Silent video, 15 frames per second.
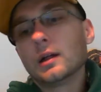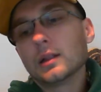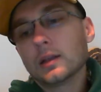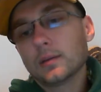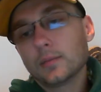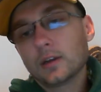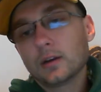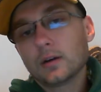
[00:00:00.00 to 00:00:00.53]

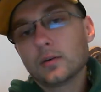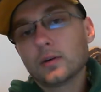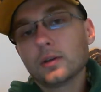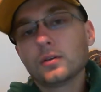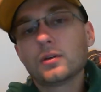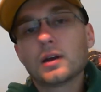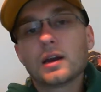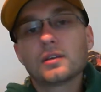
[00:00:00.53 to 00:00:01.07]
Let me know what
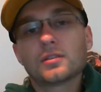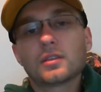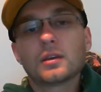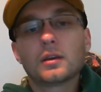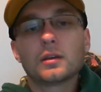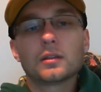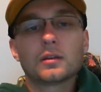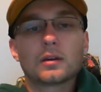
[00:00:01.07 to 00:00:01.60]
you guys
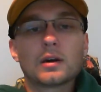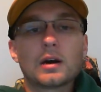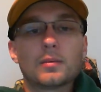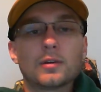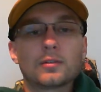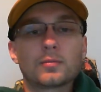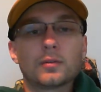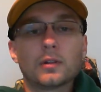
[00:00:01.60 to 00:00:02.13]
think in the
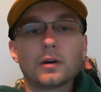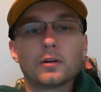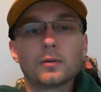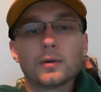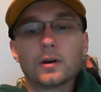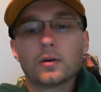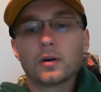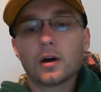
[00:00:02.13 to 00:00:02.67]
comments below
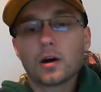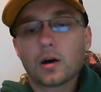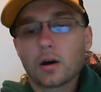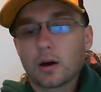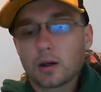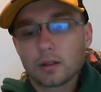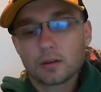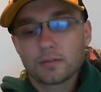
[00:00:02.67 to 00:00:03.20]
about
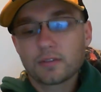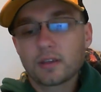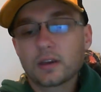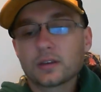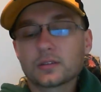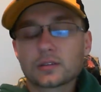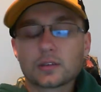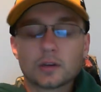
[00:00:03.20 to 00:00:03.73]
all of
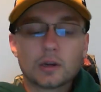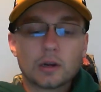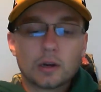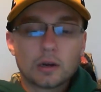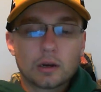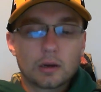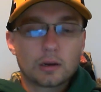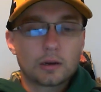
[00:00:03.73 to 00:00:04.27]
this.
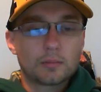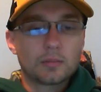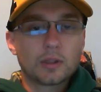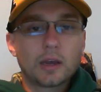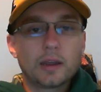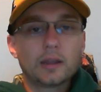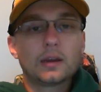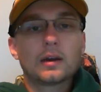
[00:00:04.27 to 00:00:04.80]
Um,
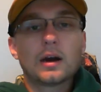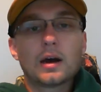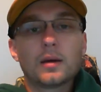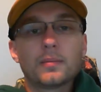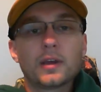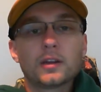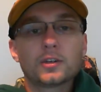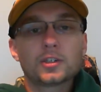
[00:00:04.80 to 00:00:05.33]
like,
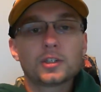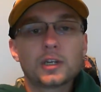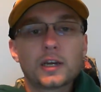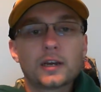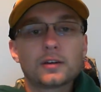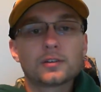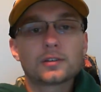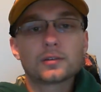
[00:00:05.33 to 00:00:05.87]
comment,
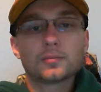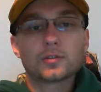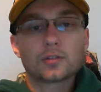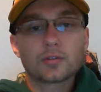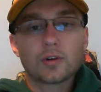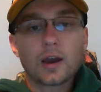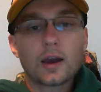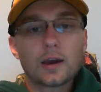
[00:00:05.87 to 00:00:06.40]
share,
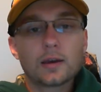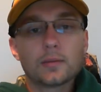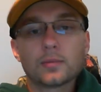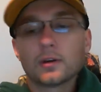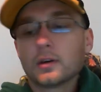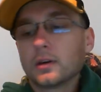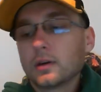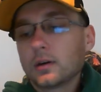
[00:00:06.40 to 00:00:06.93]
subscribe.
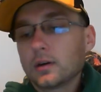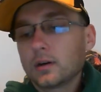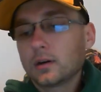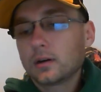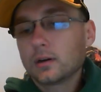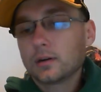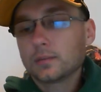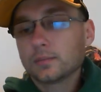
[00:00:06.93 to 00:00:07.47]

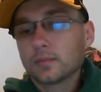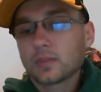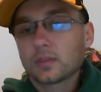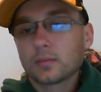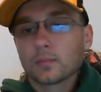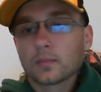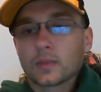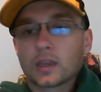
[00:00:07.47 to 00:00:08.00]
Um,
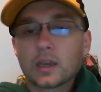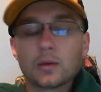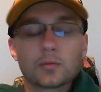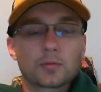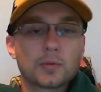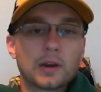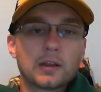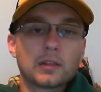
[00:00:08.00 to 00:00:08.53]
keep
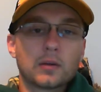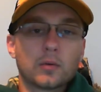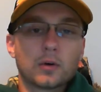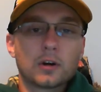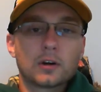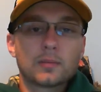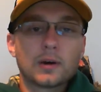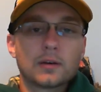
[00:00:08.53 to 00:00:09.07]
spreading the
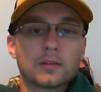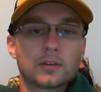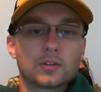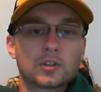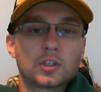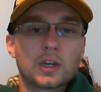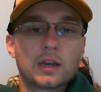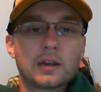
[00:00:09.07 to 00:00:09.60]
word about this
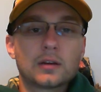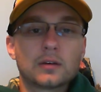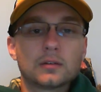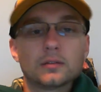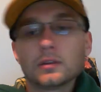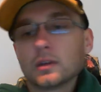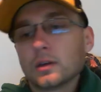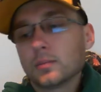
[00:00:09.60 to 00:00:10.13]

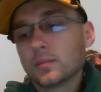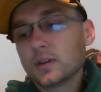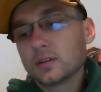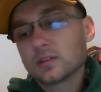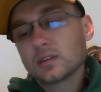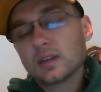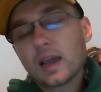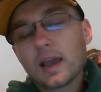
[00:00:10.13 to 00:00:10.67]
channel. Been
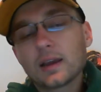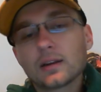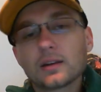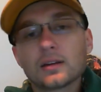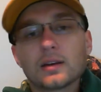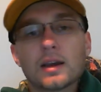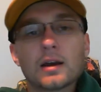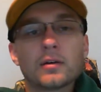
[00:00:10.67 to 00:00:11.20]

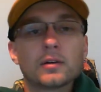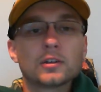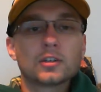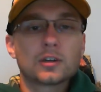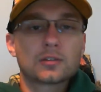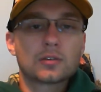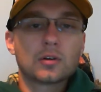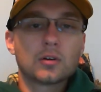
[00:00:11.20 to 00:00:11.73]
stagnant now at
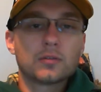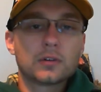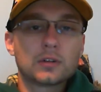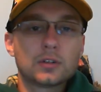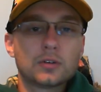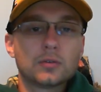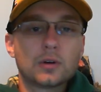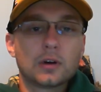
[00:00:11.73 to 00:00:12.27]
just over
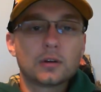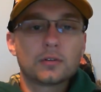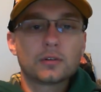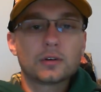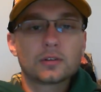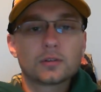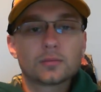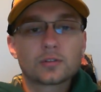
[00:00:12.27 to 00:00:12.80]
two
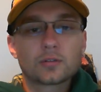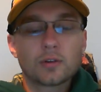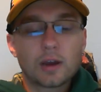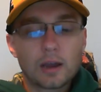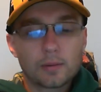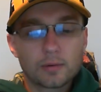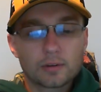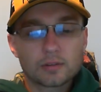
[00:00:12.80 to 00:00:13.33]
hundred
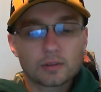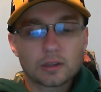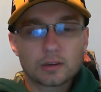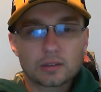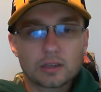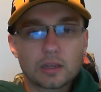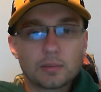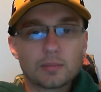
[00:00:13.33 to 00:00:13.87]
subscribers.
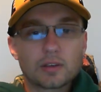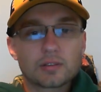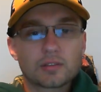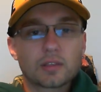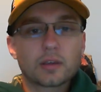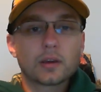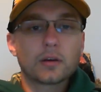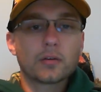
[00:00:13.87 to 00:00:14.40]
Let's keep this
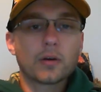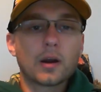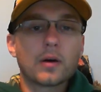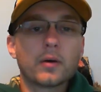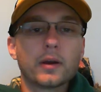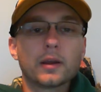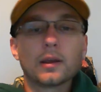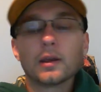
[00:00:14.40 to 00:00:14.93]
thing
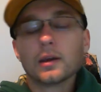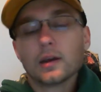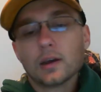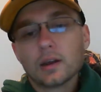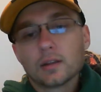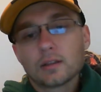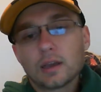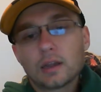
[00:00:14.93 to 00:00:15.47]
growing.
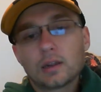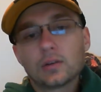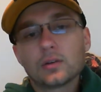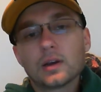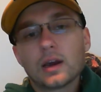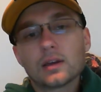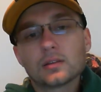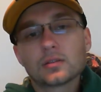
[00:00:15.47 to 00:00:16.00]
Thank you
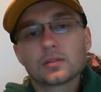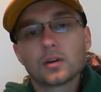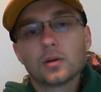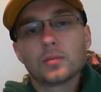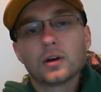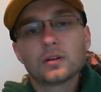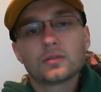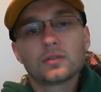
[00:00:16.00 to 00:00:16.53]
guys so
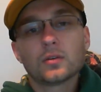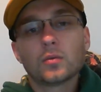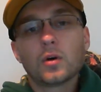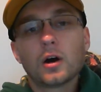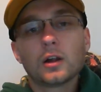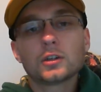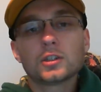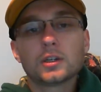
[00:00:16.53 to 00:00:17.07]
much for
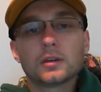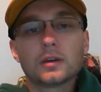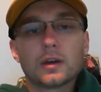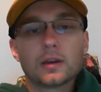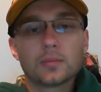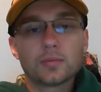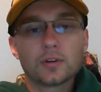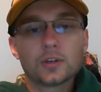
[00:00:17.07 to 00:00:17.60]
watching. I
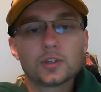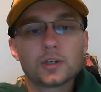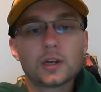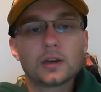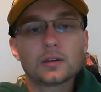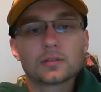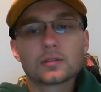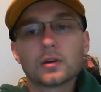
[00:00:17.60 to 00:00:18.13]

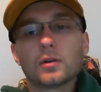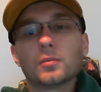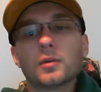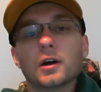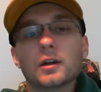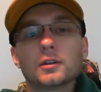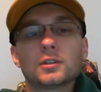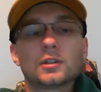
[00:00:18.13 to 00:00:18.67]
appreciate it so
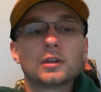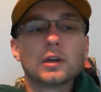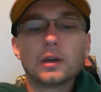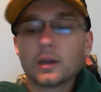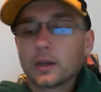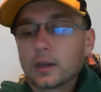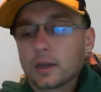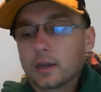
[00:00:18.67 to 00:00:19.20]
much,
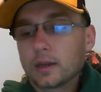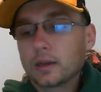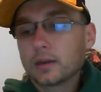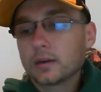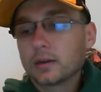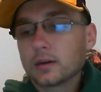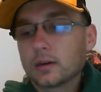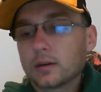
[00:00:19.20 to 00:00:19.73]

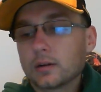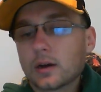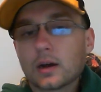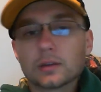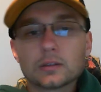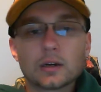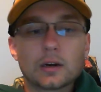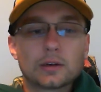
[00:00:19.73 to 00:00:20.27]
and uh,
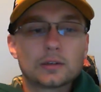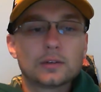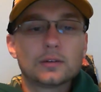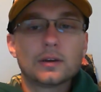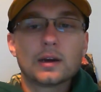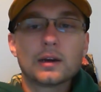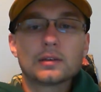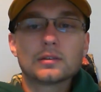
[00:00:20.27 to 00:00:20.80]
I'll talk to you
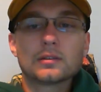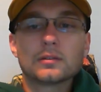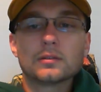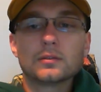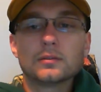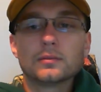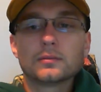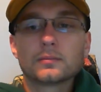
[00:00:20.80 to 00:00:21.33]
guys soon.